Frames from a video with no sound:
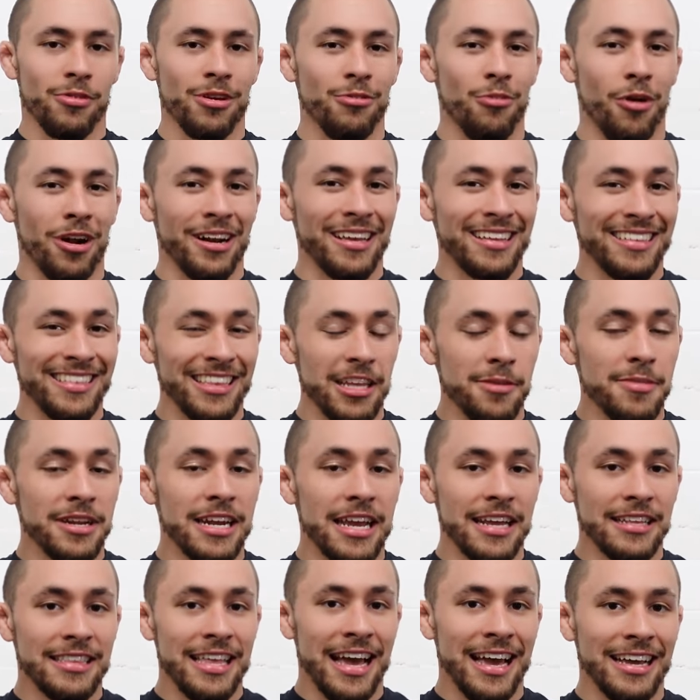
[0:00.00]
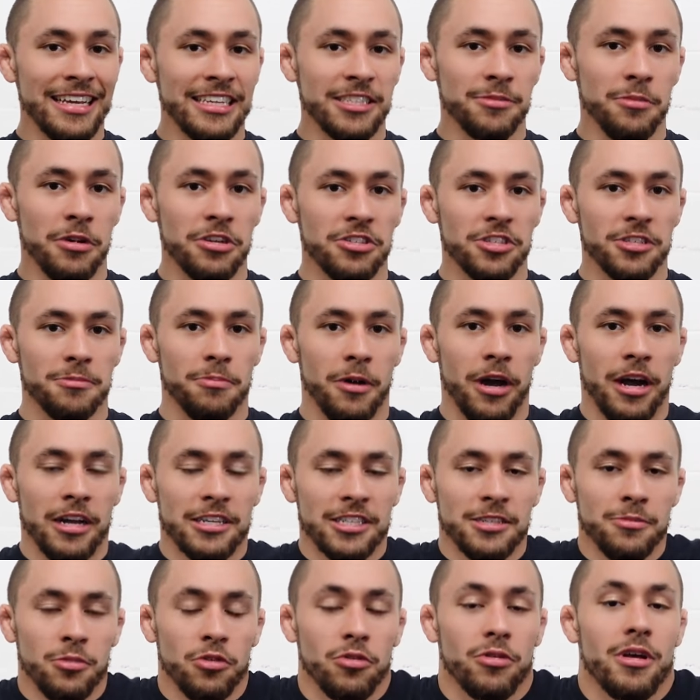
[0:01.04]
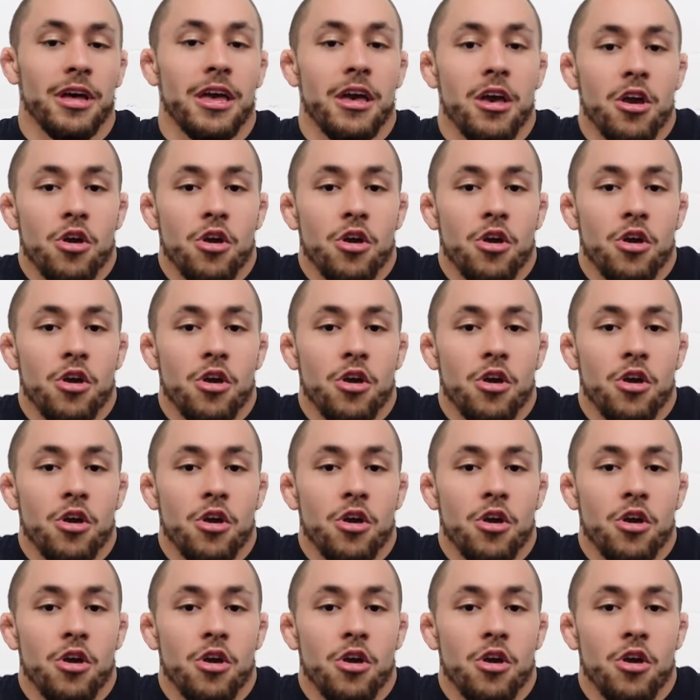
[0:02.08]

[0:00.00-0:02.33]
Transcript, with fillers: We wanna eliminate that as much as possible.